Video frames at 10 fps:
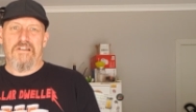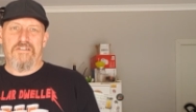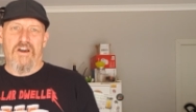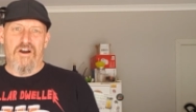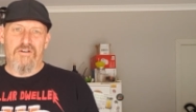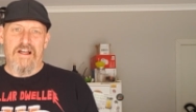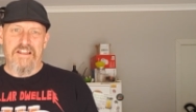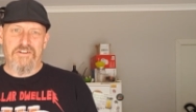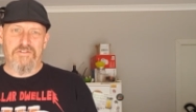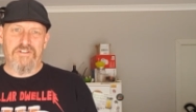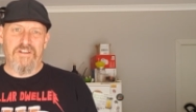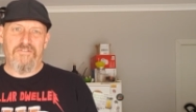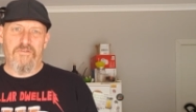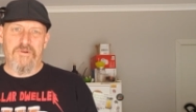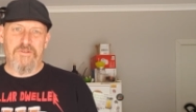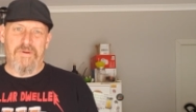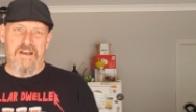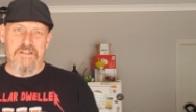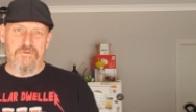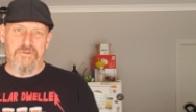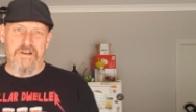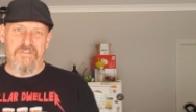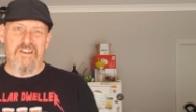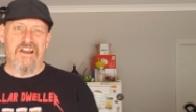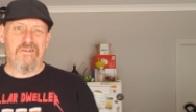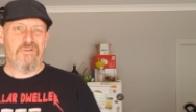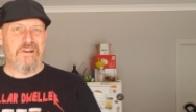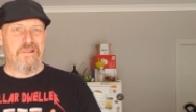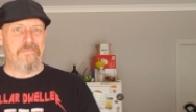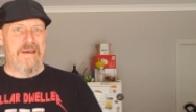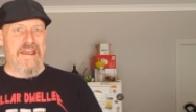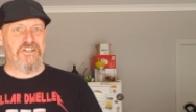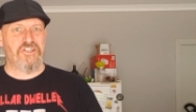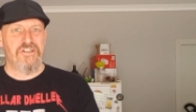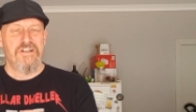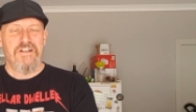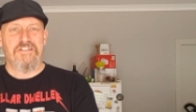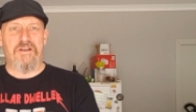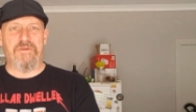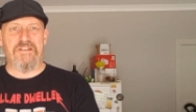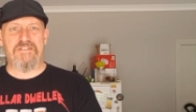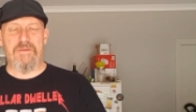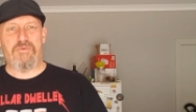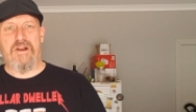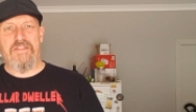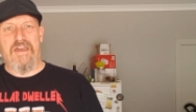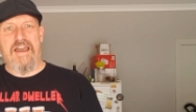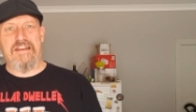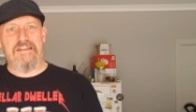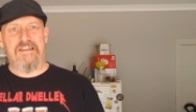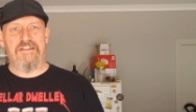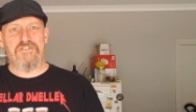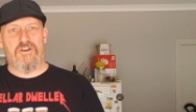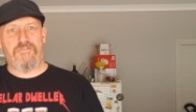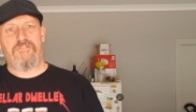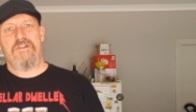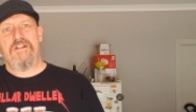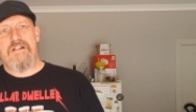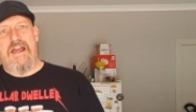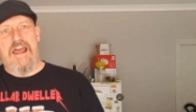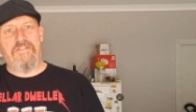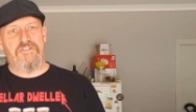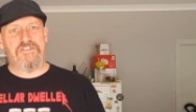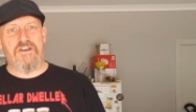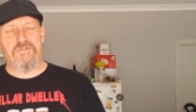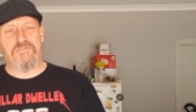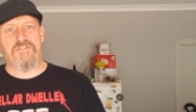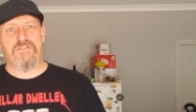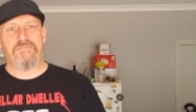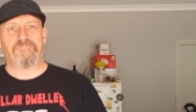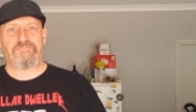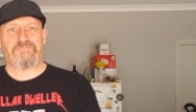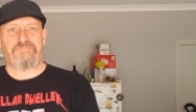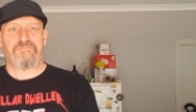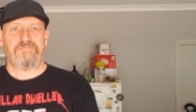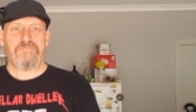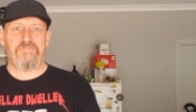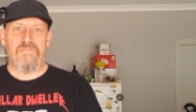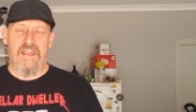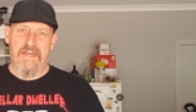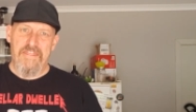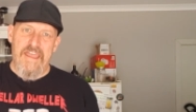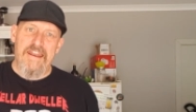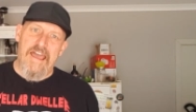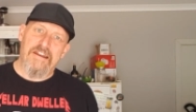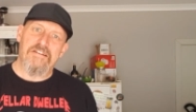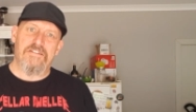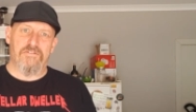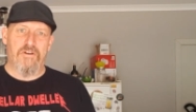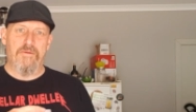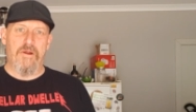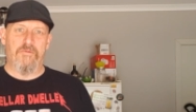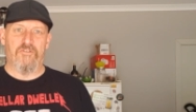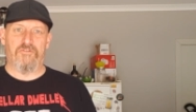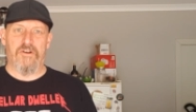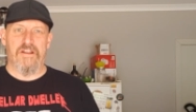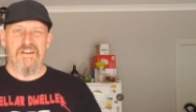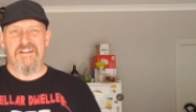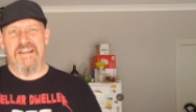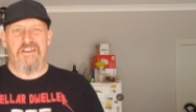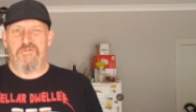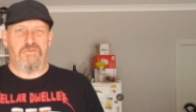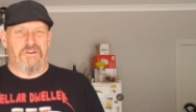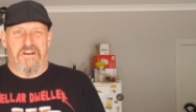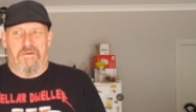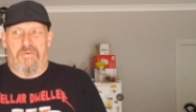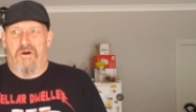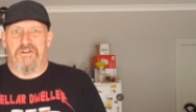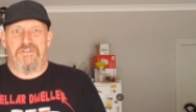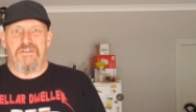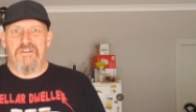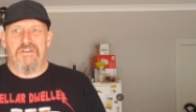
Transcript: to the whole HLT from my sparge water and everything. I only wanted it in the mash. So I'm going to separate 18 litres off, add the salts, and then add it to the Robobrew 3. Now you could put it in a pot.